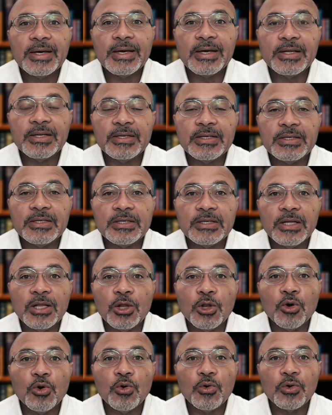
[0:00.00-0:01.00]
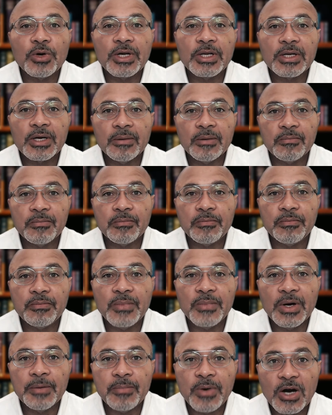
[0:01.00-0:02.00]
In low-income
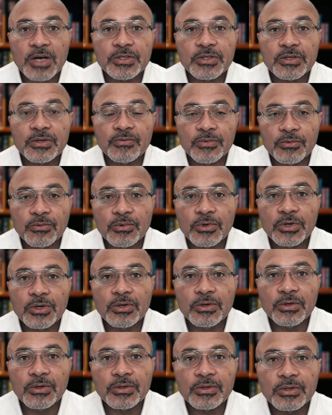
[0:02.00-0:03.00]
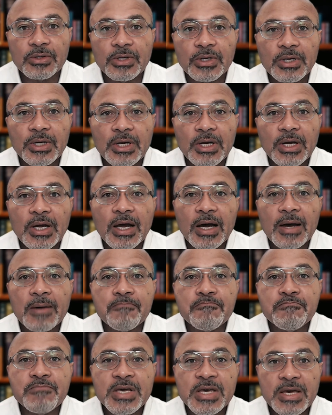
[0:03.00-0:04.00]
parts of the world,
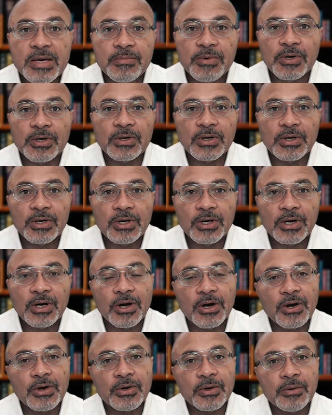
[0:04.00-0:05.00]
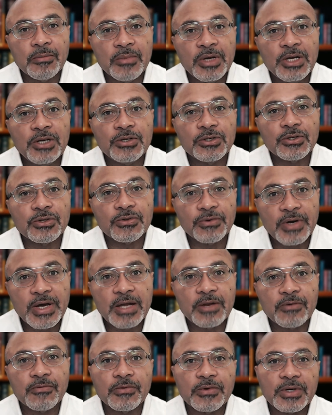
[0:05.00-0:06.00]
amoeba are a major
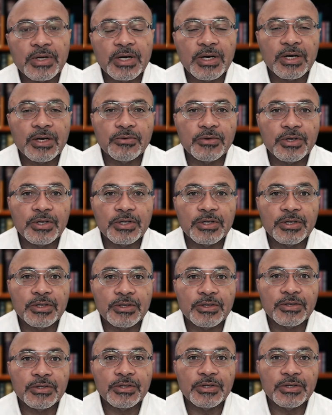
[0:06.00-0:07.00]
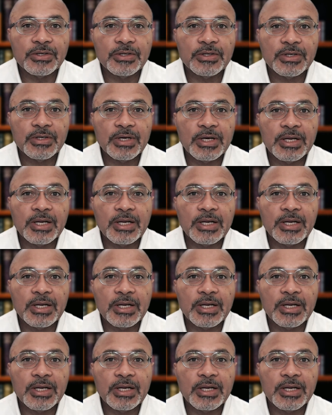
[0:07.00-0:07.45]
threat for diarrheal illnesses.